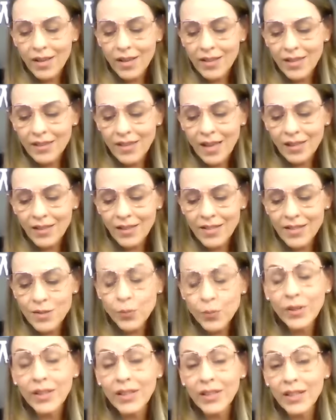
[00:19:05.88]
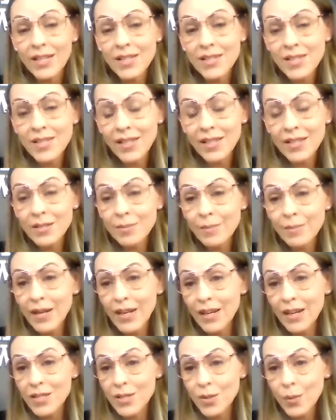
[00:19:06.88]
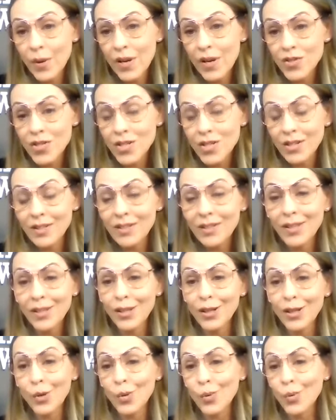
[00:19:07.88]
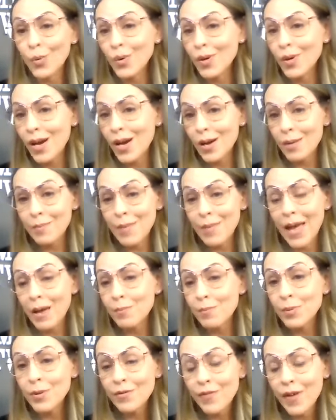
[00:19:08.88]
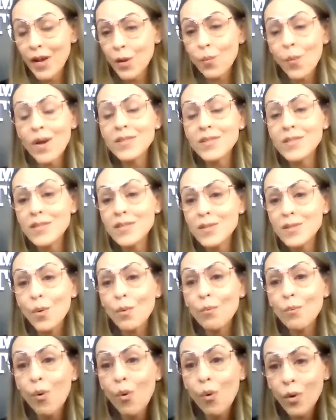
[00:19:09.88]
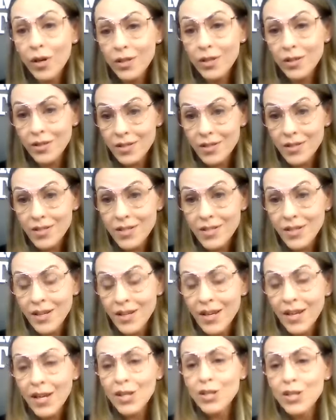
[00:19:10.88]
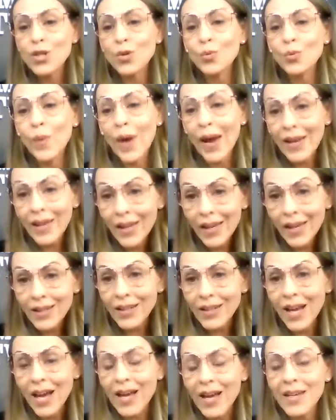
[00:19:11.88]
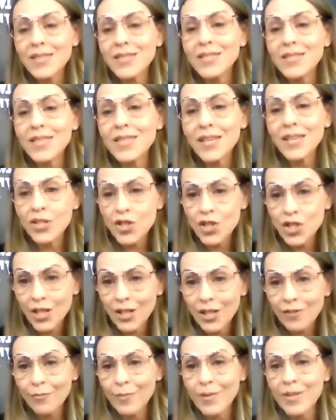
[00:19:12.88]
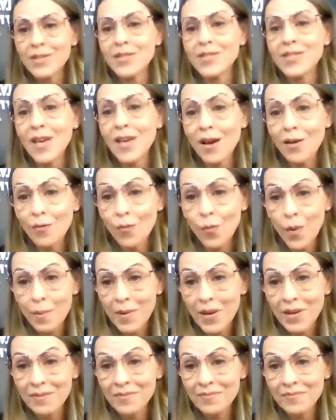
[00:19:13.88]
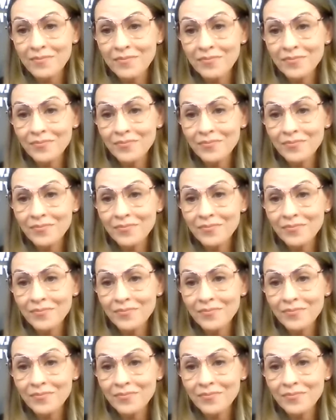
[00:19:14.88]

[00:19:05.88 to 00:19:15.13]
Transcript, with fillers: I think that leads really nicely into my next question, you know, um, amplifying. Why is it so important to recognize the achievements of women?